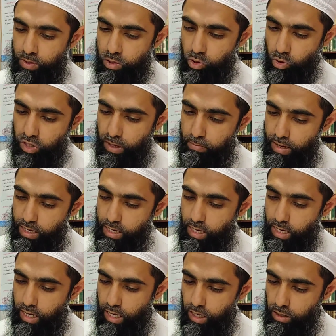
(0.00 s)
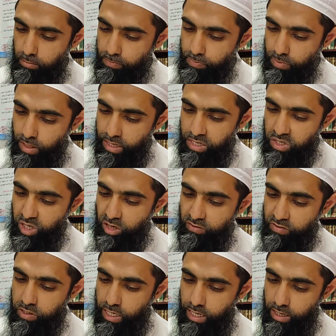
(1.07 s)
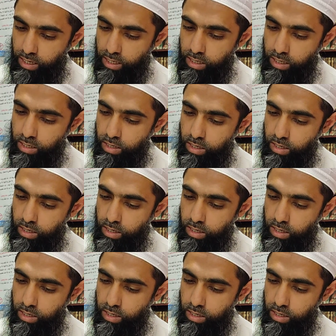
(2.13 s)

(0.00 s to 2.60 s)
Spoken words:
So the man here, instead of saying